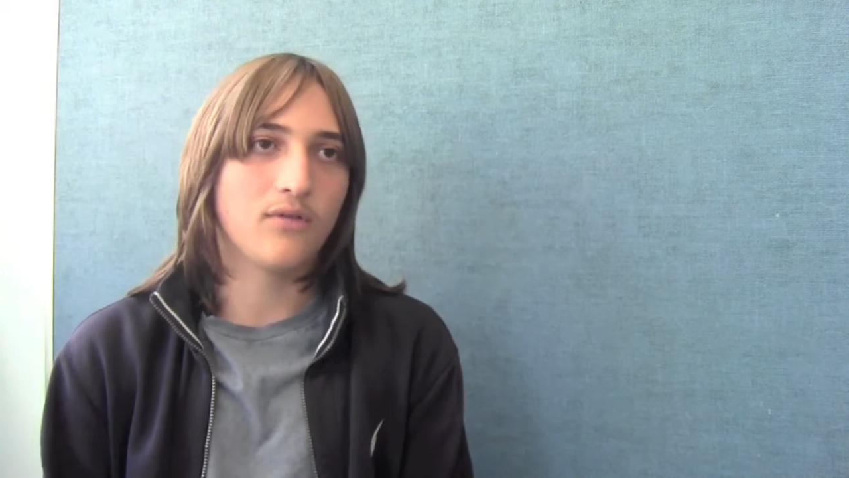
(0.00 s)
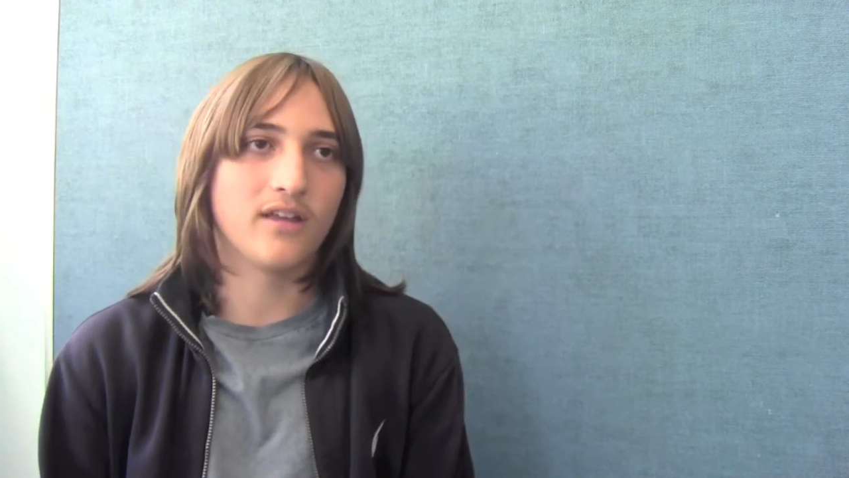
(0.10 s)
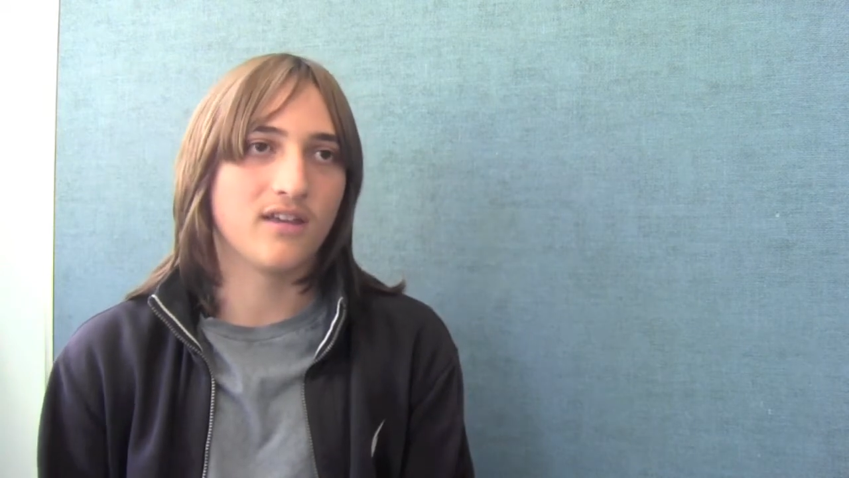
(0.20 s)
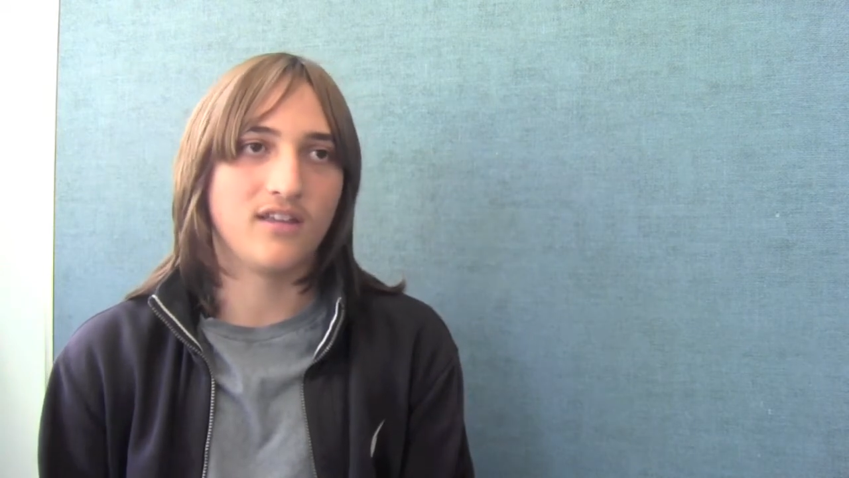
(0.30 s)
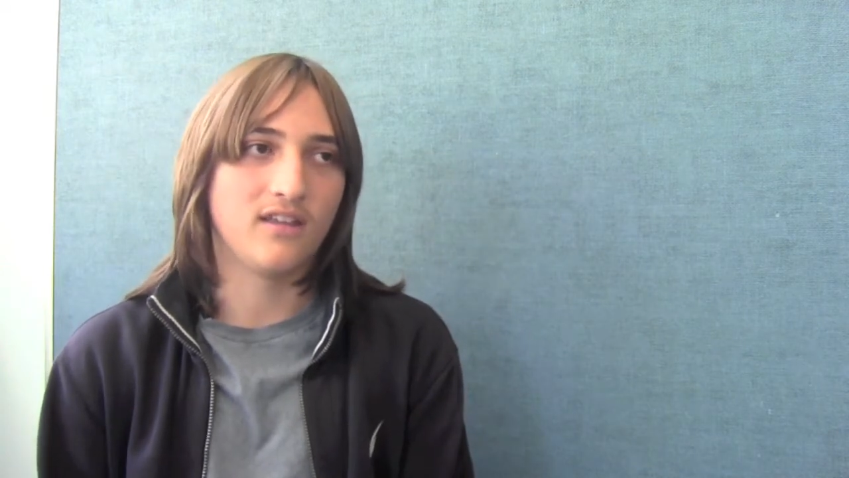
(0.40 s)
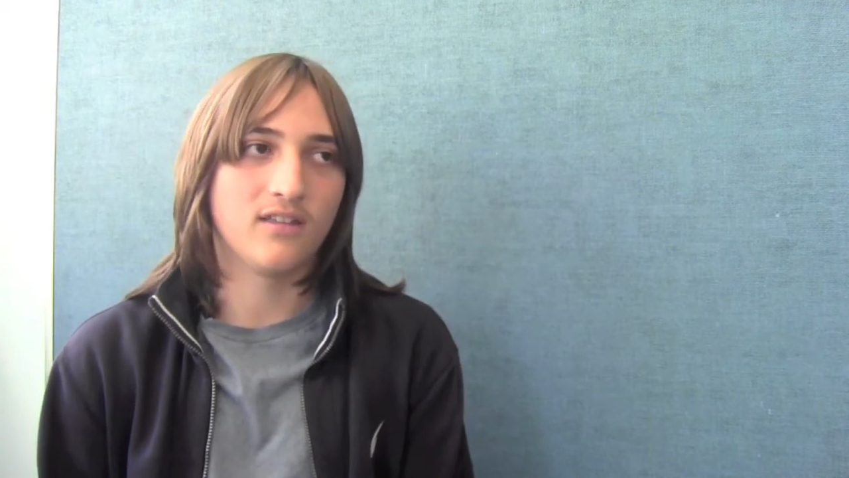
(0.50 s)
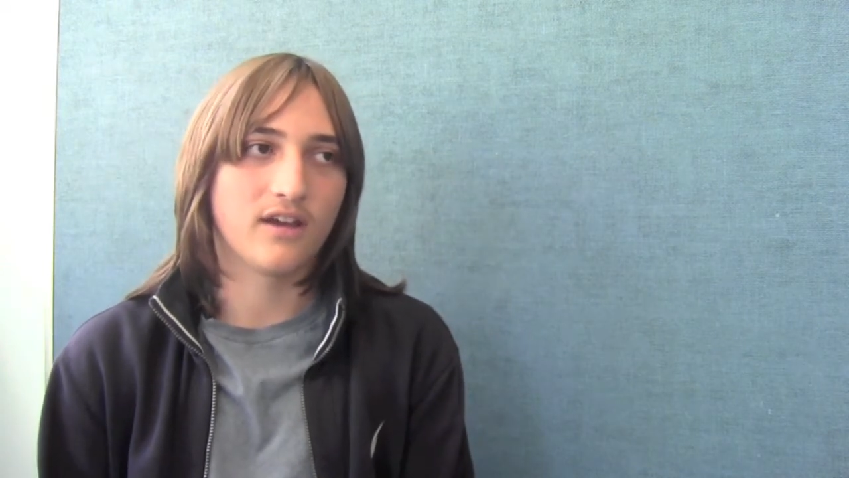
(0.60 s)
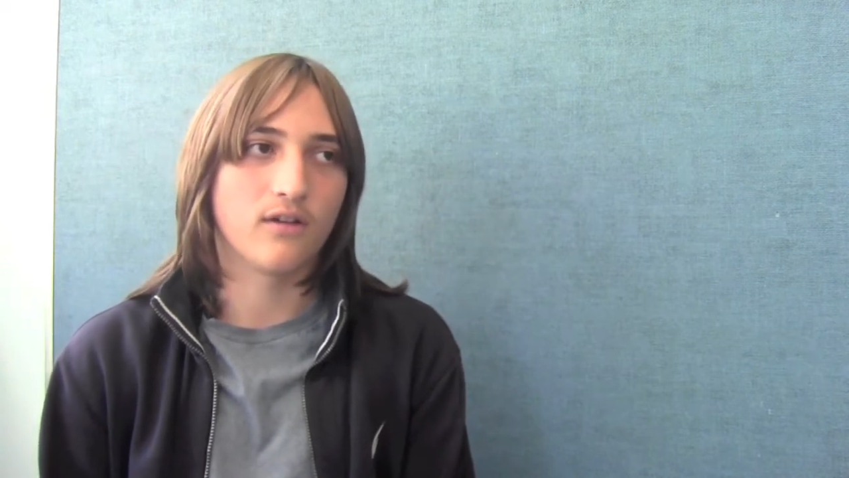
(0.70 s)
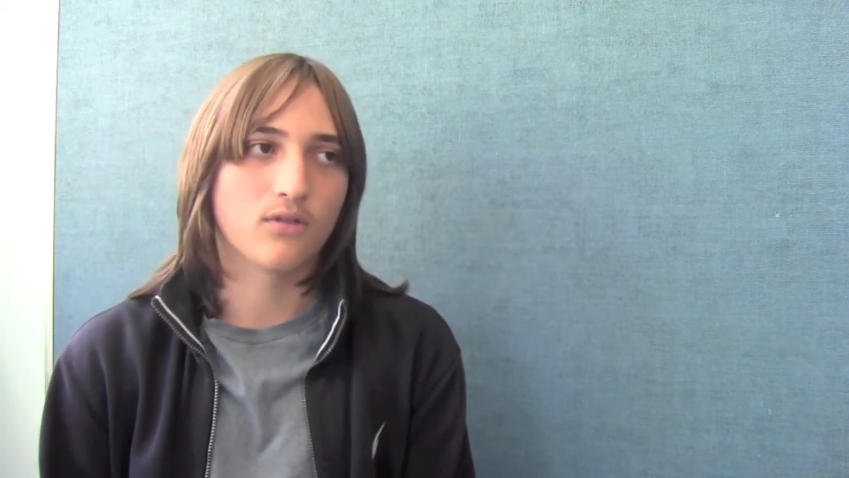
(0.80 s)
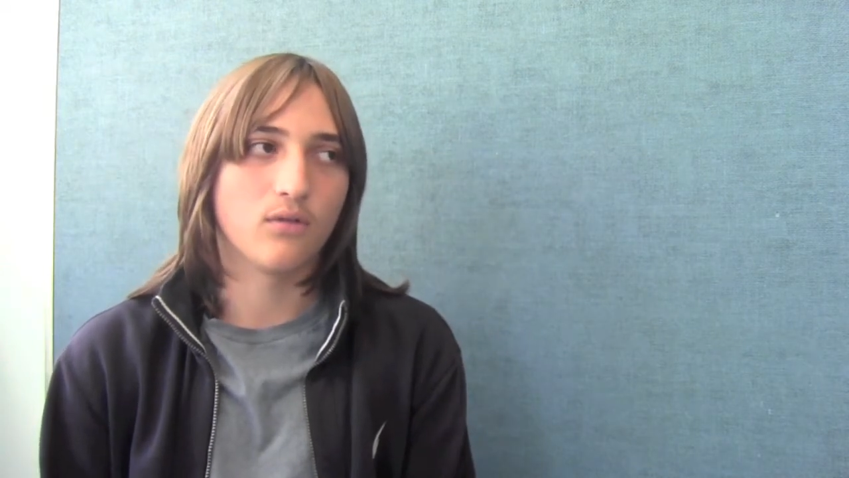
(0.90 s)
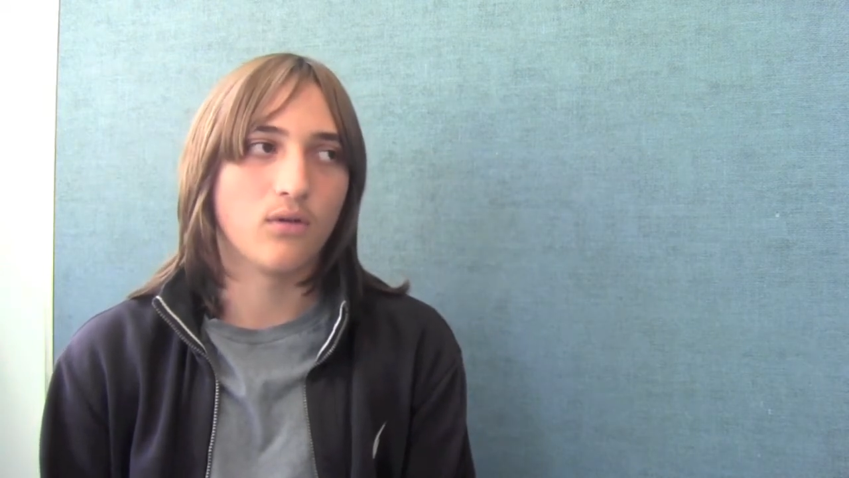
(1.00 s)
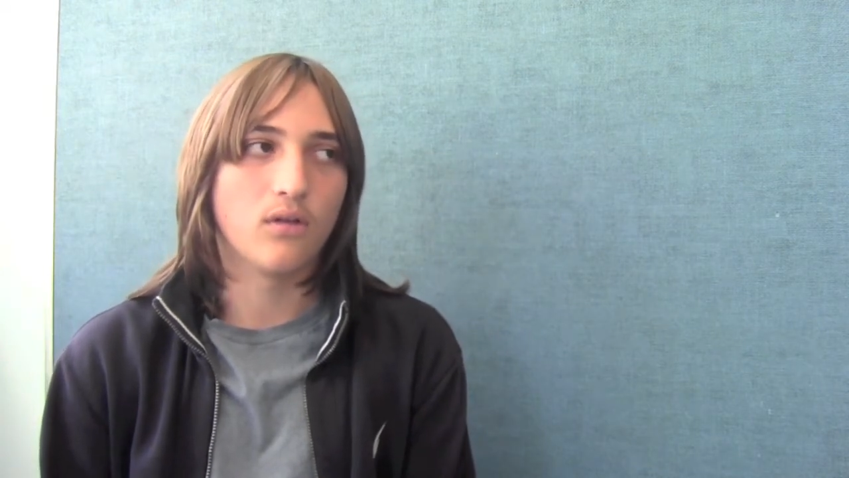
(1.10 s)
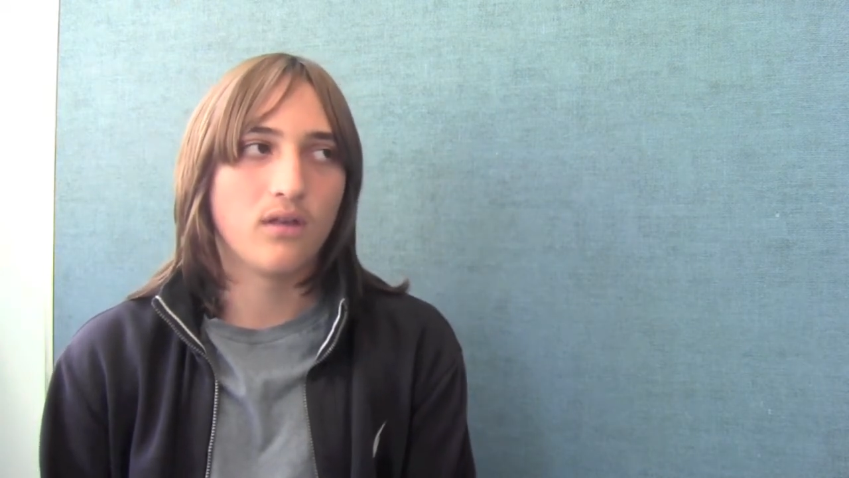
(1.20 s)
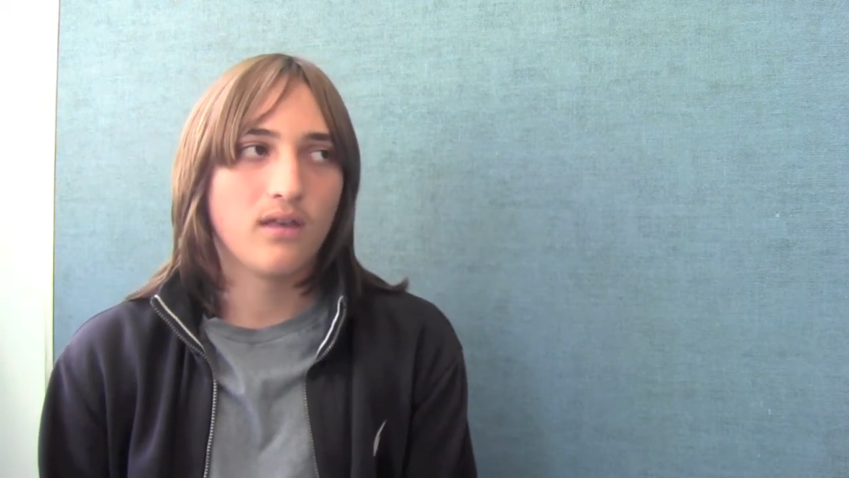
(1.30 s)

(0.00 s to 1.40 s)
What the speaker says: white kid in the entire school.